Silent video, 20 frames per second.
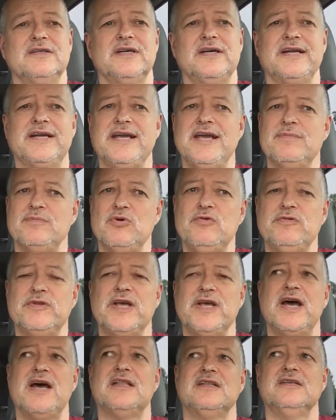And again, moving
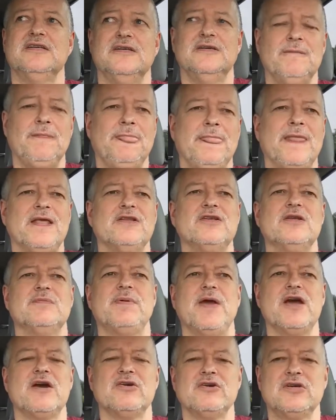that into the
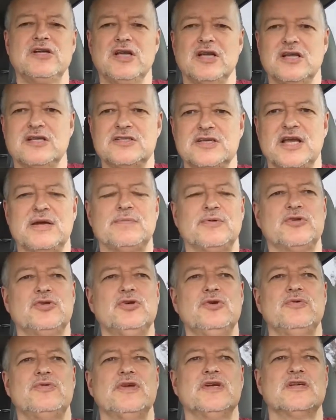parenting example
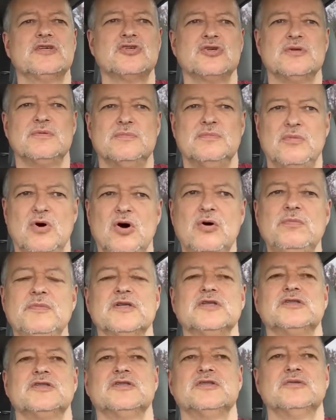too. Think of certain
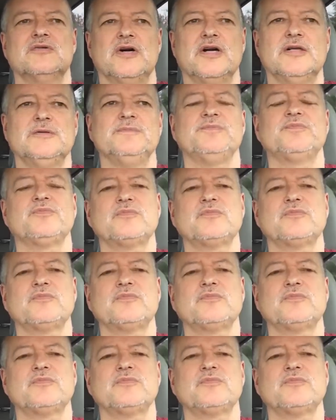moments, right?